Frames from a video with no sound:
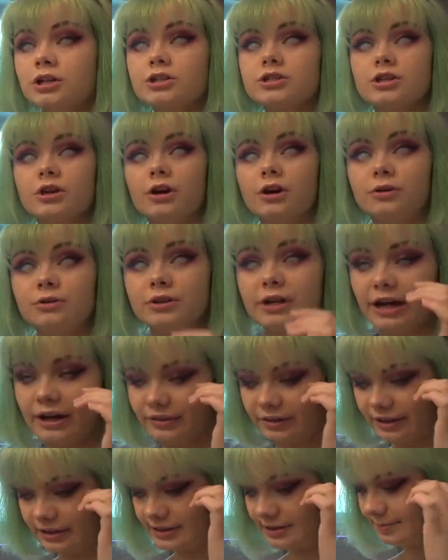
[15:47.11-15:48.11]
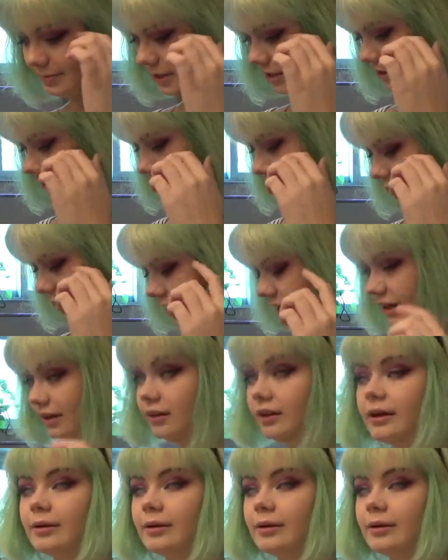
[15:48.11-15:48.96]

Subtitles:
So now that it's been a little while,